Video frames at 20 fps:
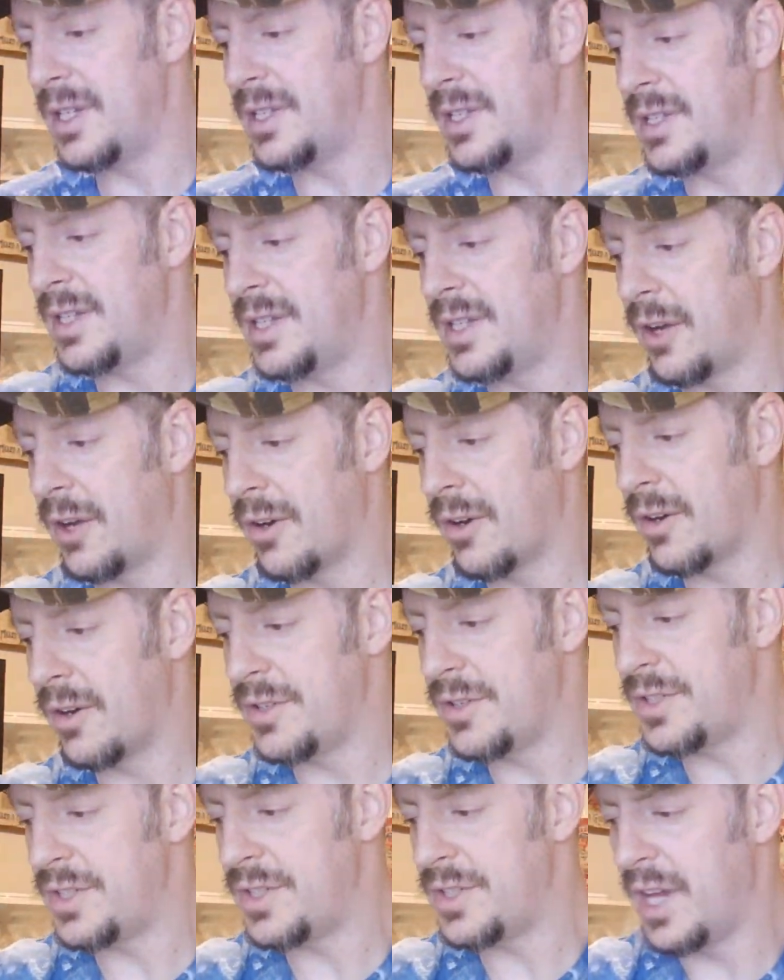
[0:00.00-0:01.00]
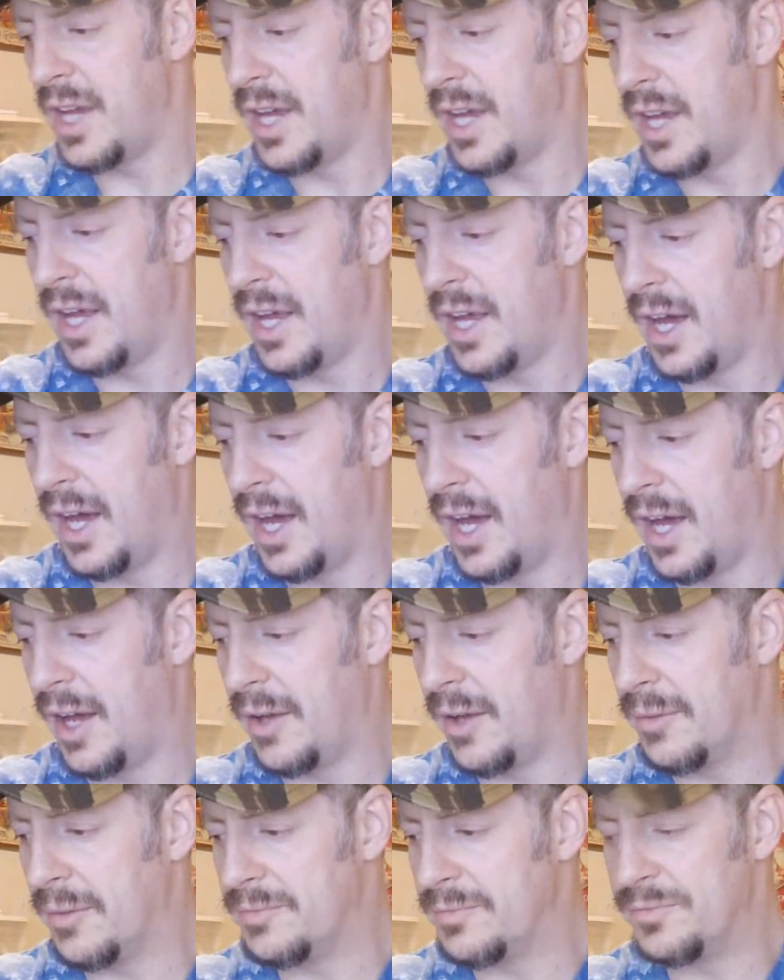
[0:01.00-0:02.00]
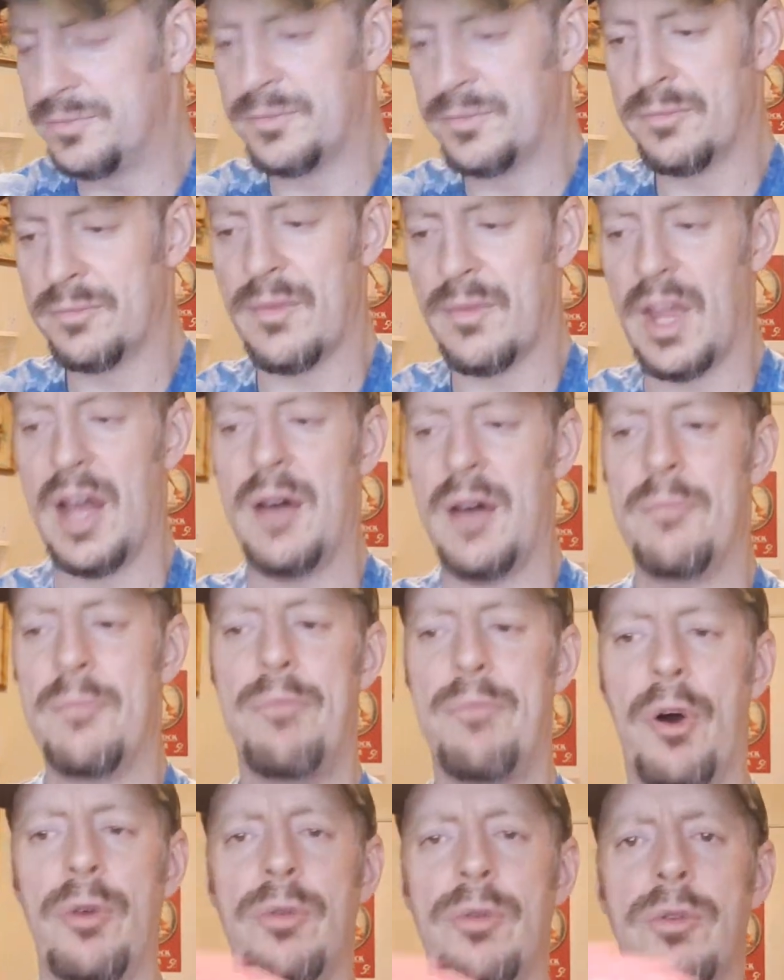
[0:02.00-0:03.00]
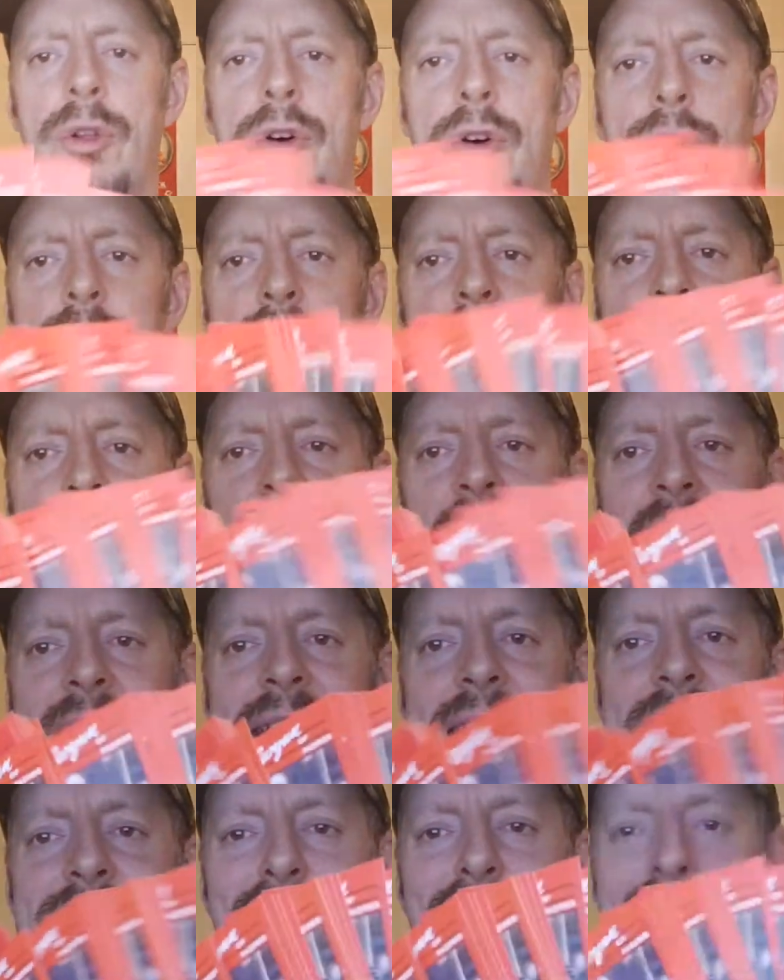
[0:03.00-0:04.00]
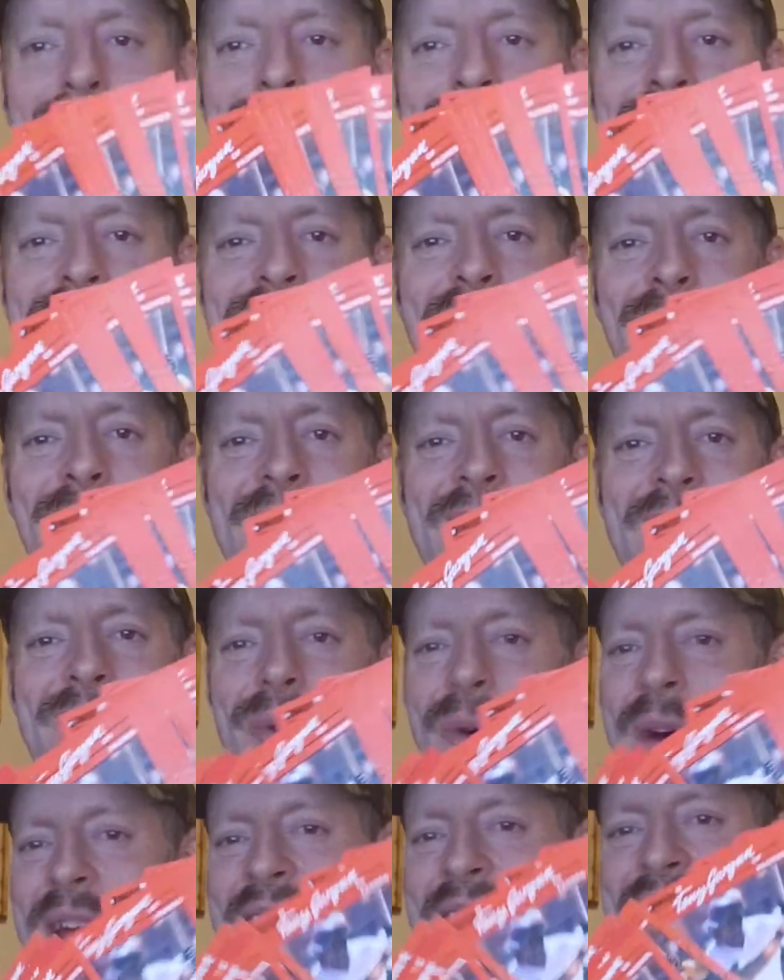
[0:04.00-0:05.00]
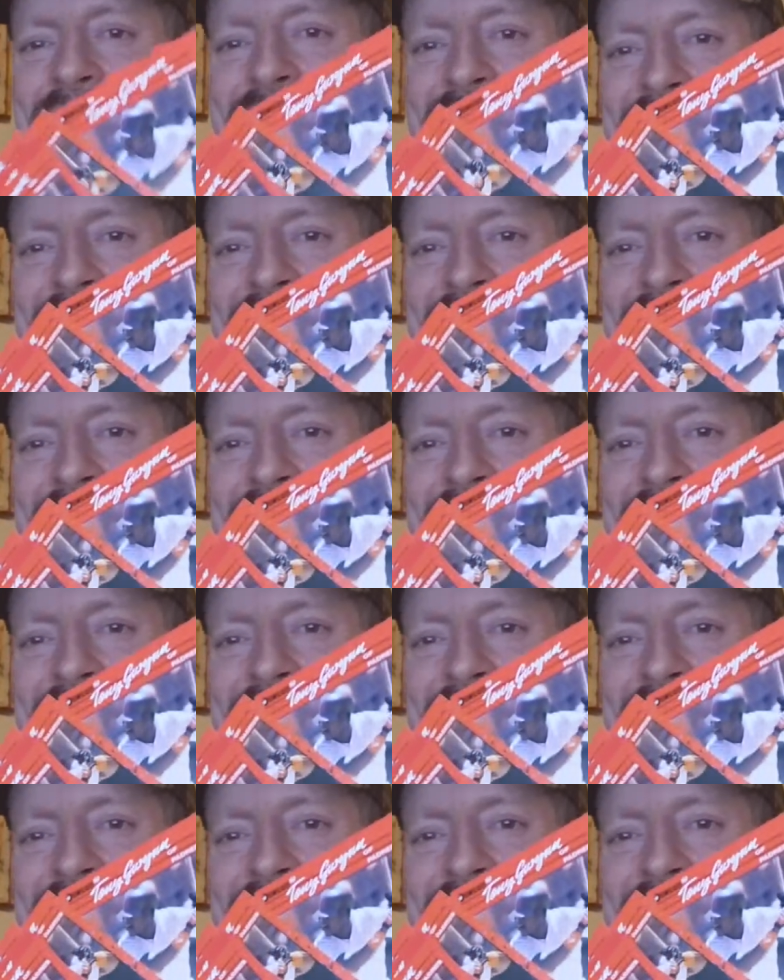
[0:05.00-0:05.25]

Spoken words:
stickers, a boatload of 90 Donruss Tony Gwynn.